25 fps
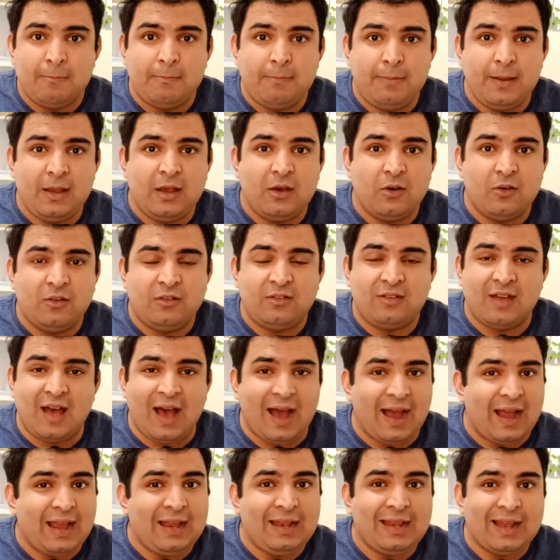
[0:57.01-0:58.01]
because
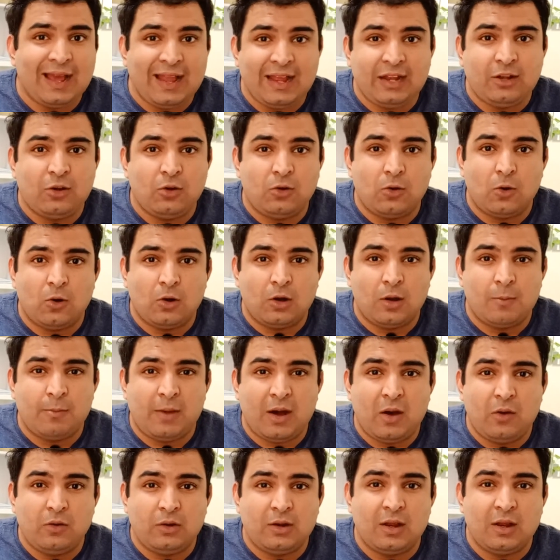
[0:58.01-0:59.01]
I like to talk
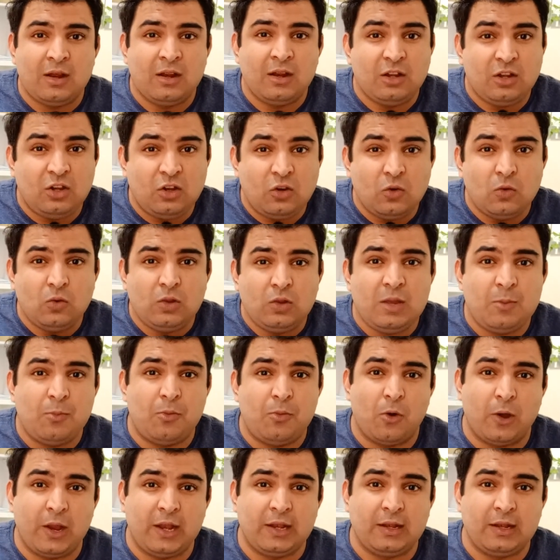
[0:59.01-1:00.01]
about to the
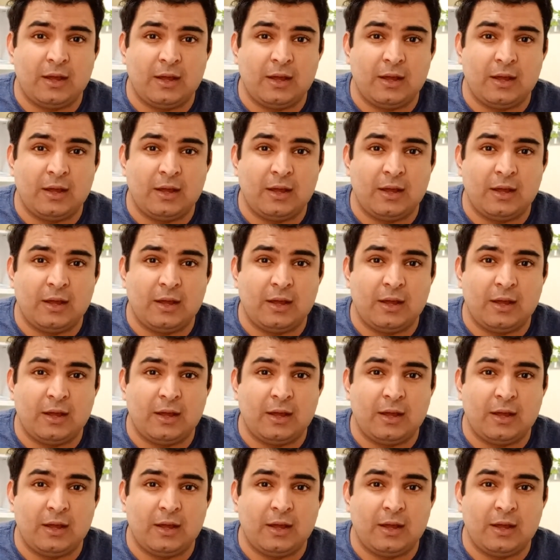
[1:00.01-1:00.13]
point.